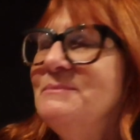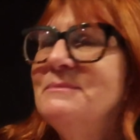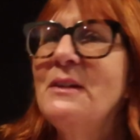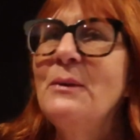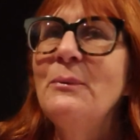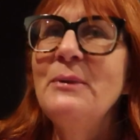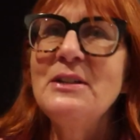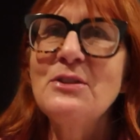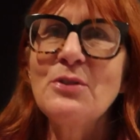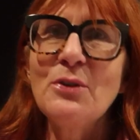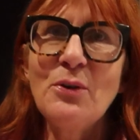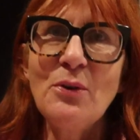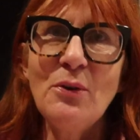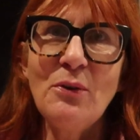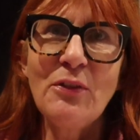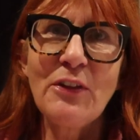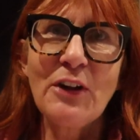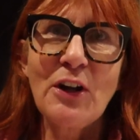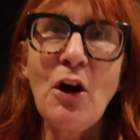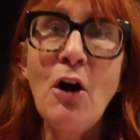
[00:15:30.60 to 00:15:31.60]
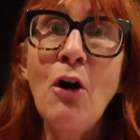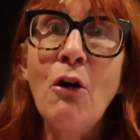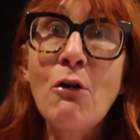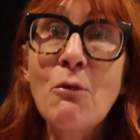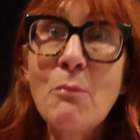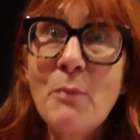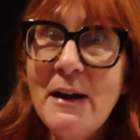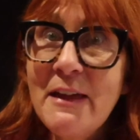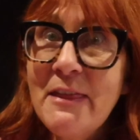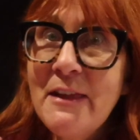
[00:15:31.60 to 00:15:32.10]
We took all the
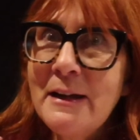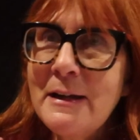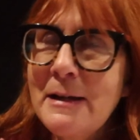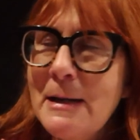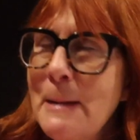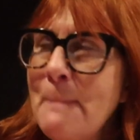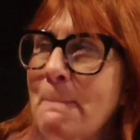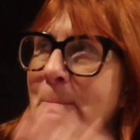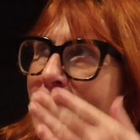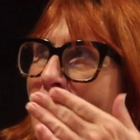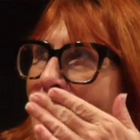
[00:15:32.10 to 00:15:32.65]
cold weather gear,